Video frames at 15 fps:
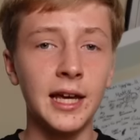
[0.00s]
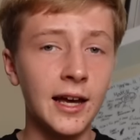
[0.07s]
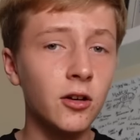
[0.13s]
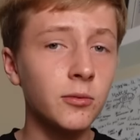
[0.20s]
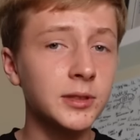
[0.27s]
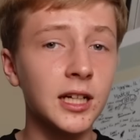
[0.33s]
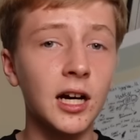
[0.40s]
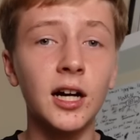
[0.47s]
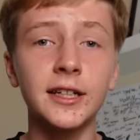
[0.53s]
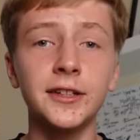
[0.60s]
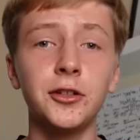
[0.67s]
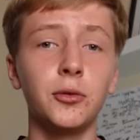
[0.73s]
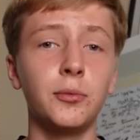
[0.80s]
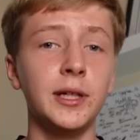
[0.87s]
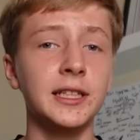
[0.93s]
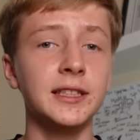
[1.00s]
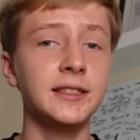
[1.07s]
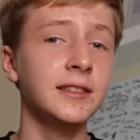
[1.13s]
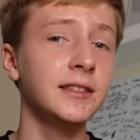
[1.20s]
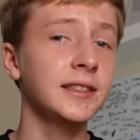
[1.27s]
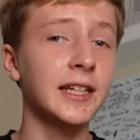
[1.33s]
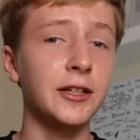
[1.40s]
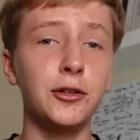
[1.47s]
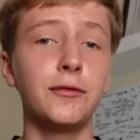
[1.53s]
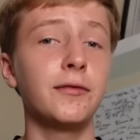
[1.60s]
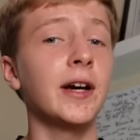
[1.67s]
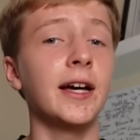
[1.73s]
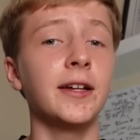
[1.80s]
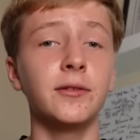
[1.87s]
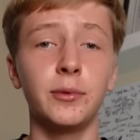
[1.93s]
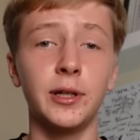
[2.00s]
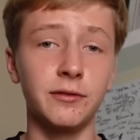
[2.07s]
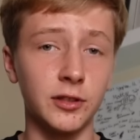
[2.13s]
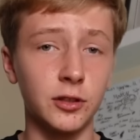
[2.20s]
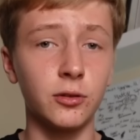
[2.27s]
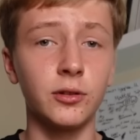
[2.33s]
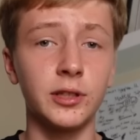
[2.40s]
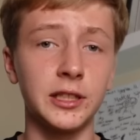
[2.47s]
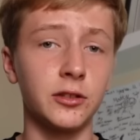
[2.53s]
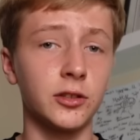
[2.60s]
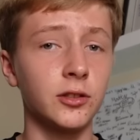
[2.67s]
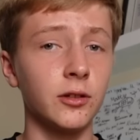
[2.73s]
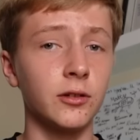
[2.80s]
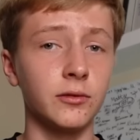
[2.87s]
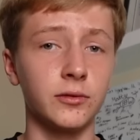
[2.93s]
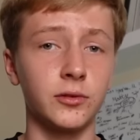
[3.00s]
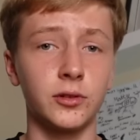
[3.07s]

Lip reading: help target your weaknesses that you found when recording your solves.